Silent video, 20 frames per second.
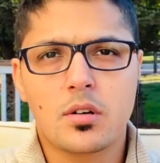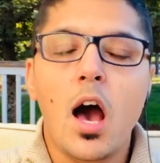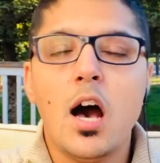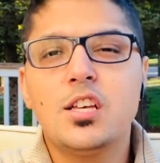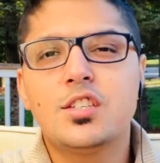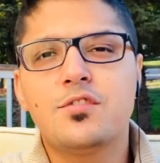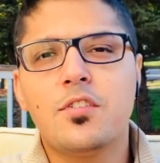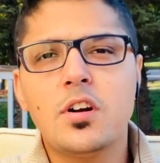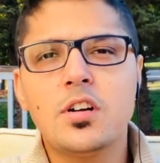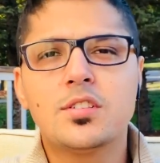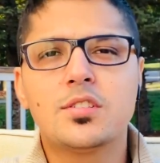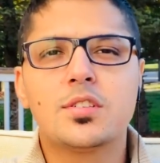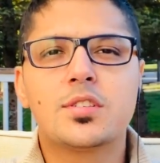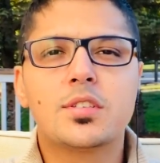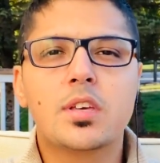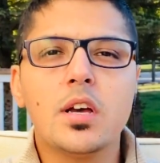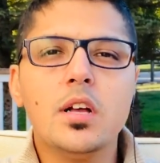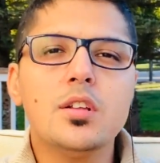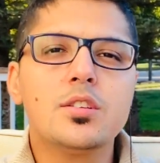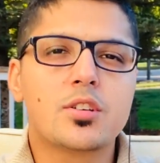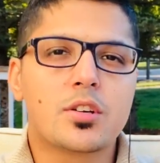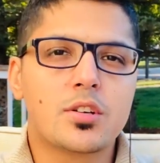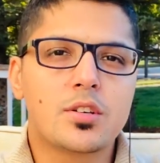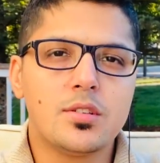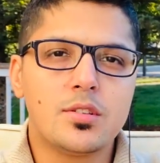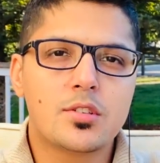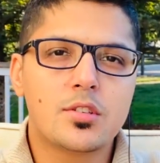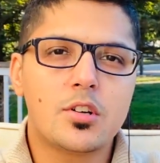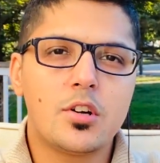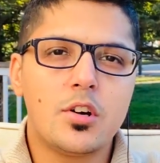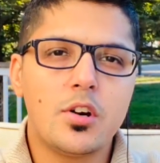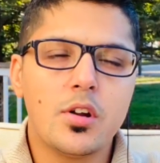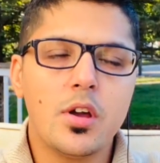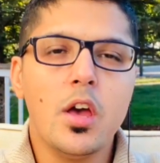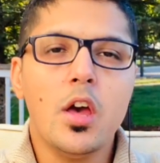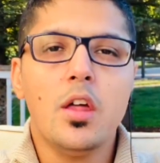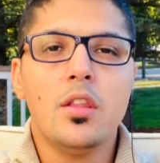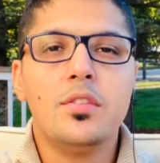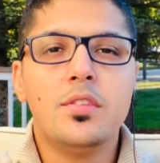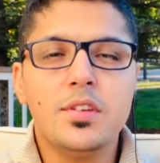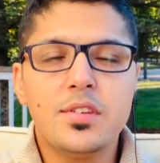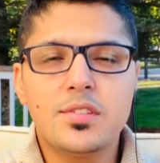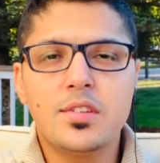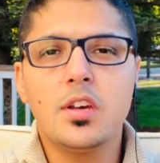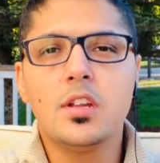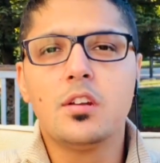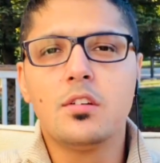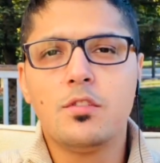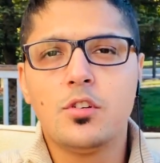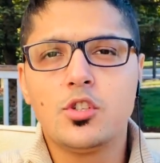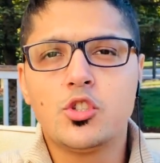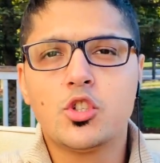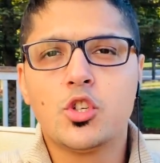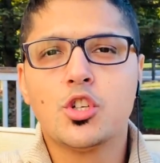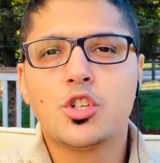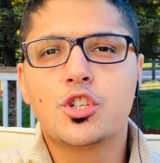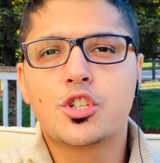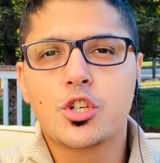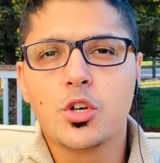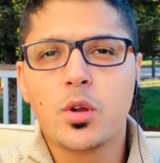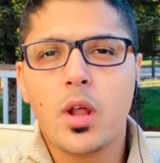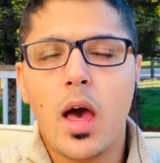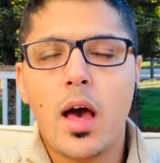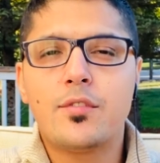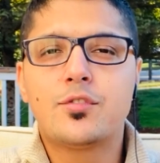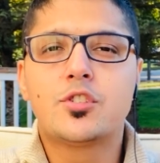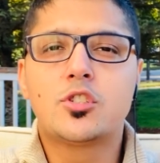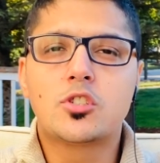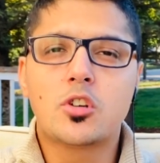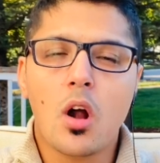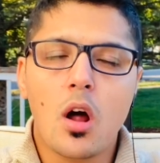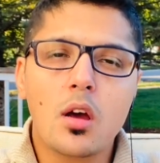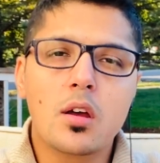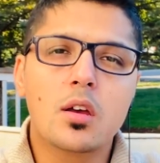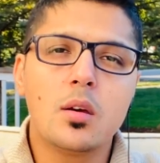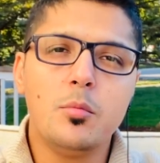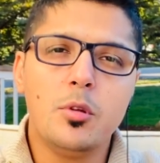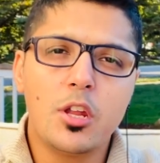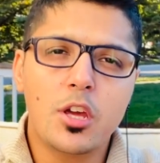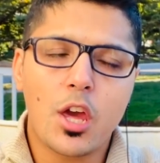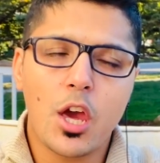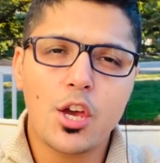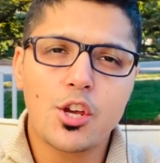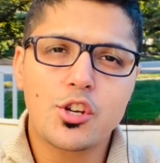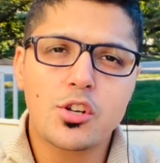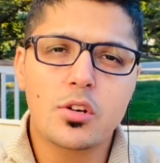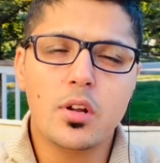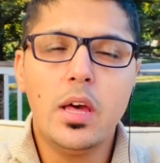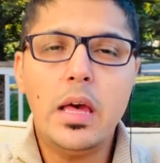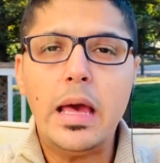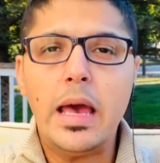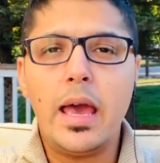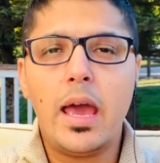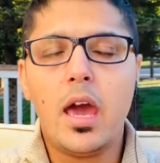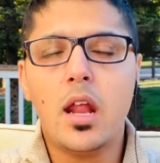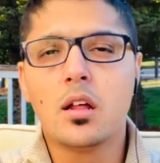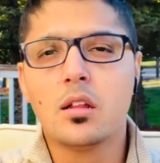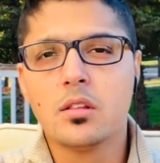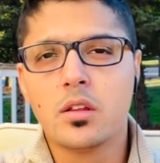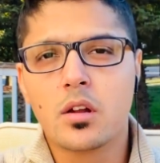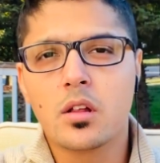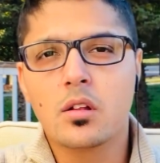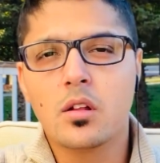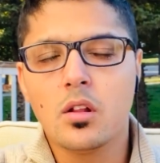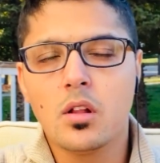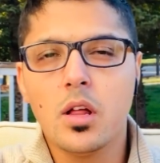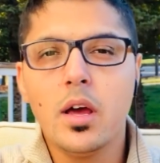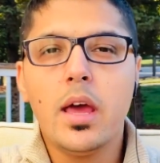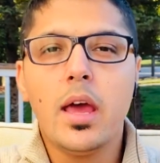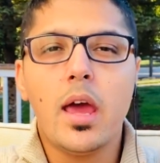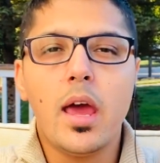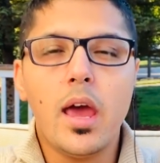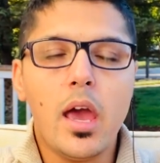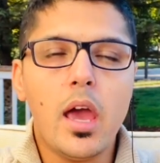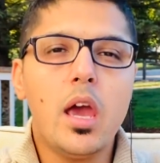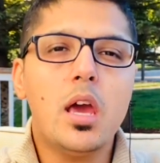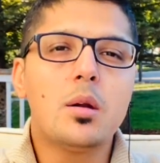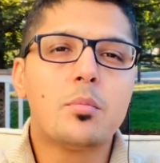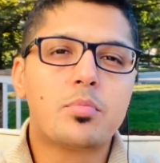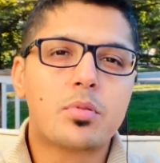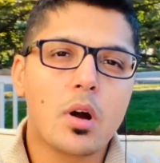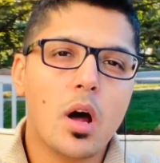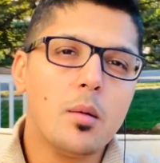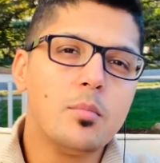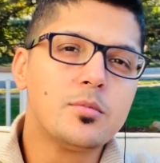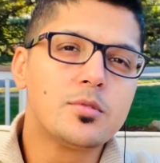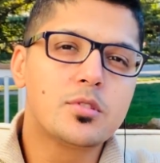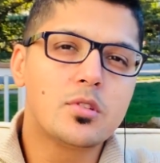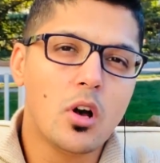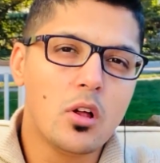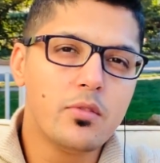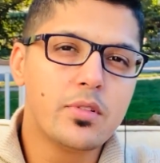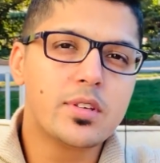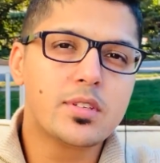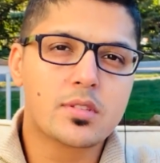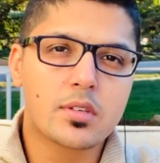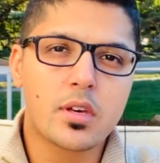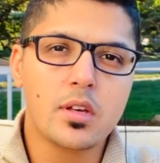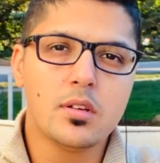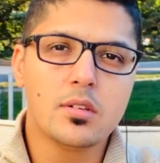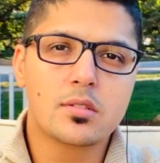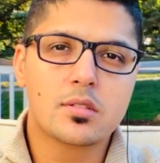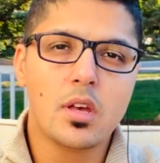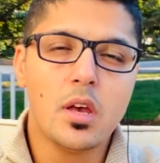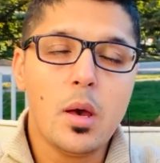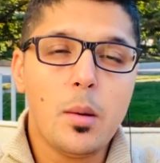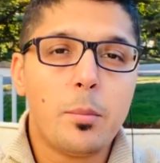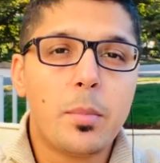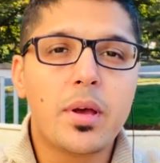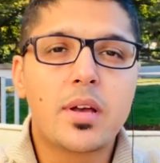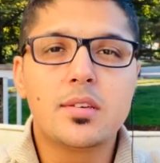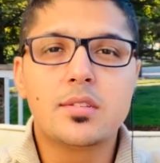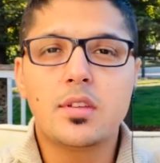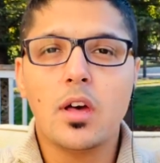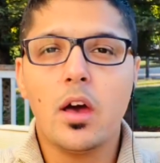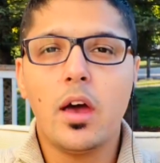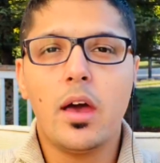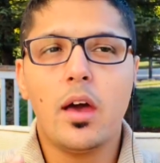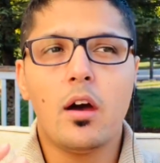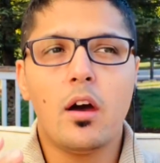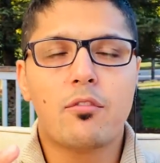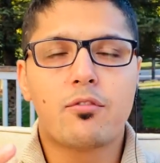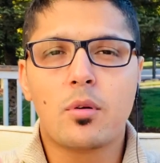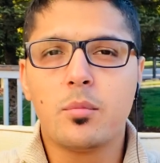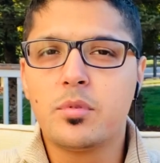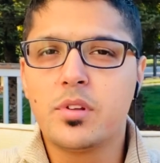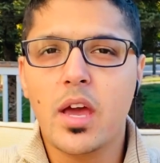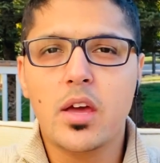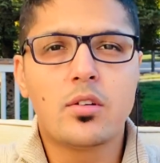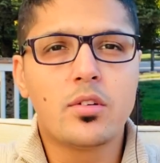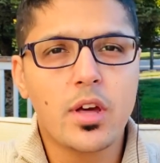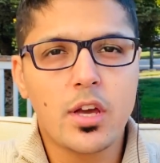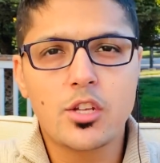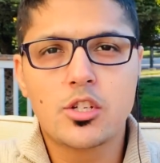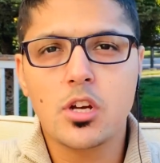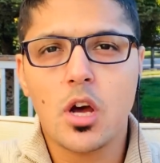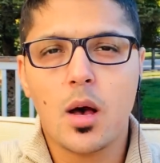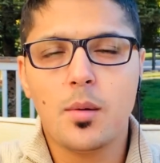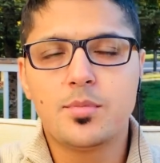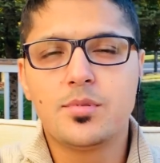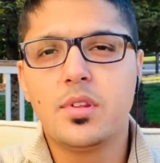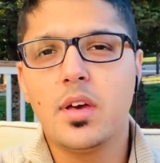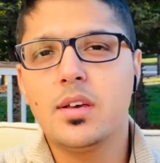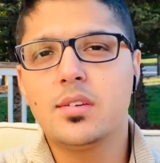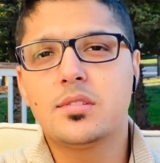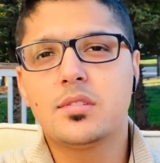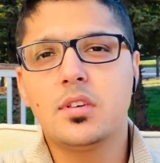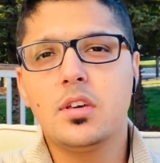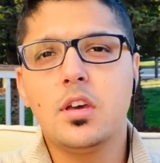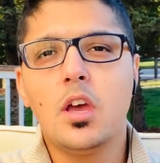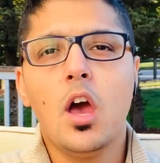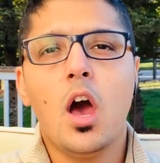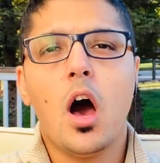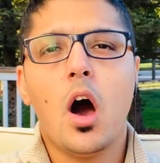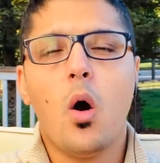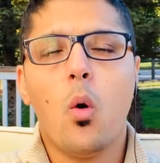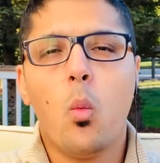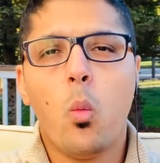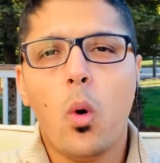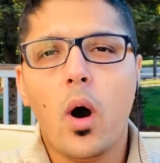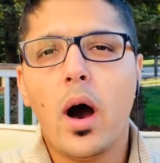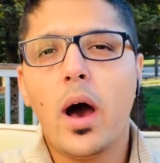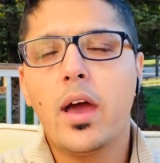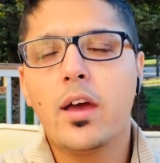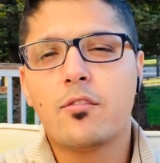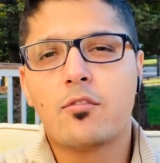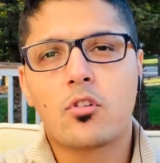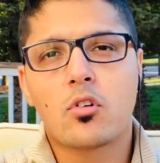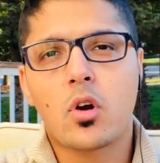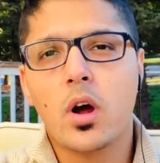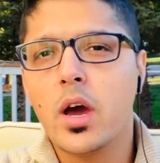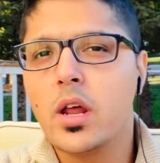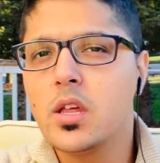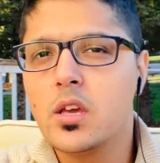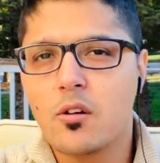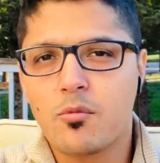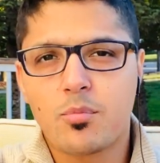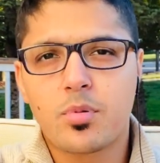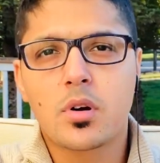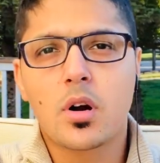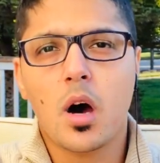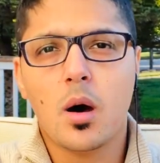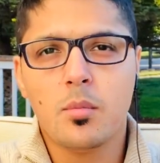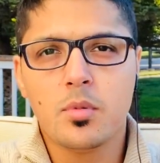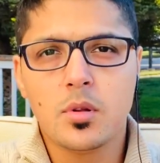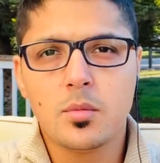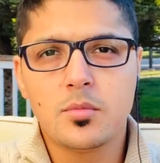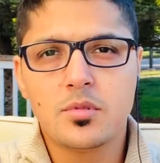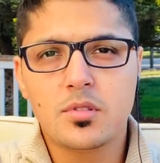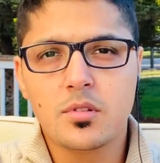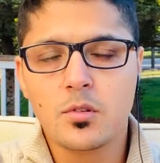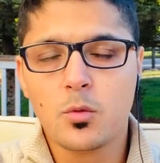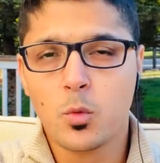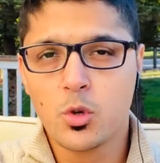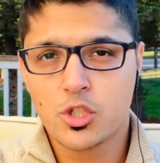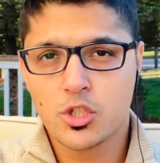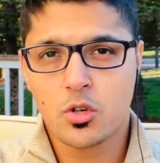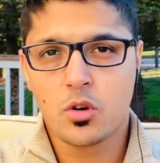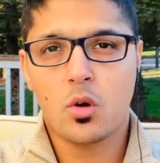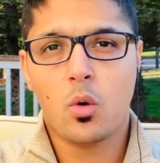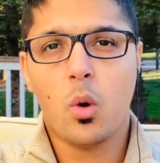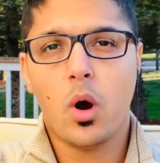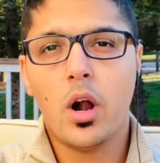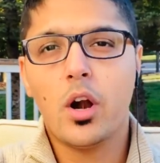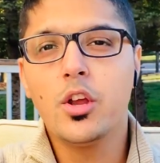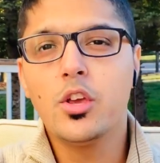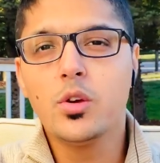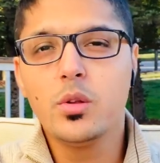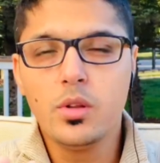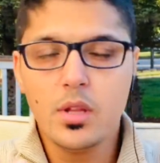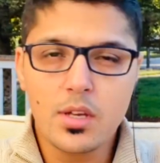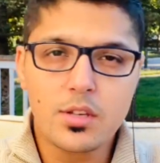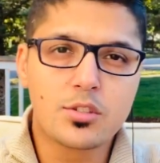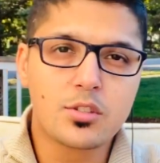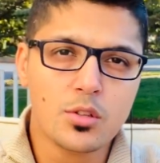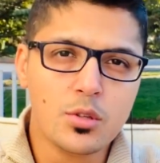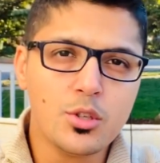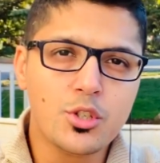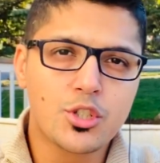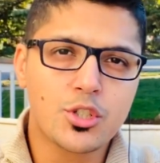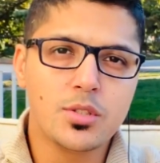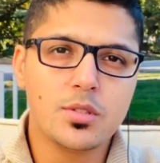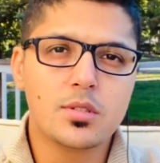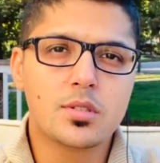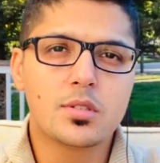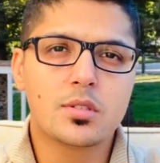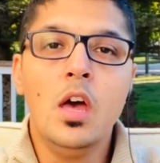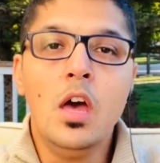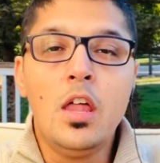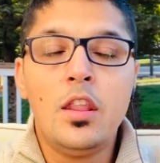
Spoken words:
As far as the skills are concerned, this individual should have strong communication, analytical, and problem-solving skills, because from day-to-day jobs, they see a wide variety of problems which require unique solutions.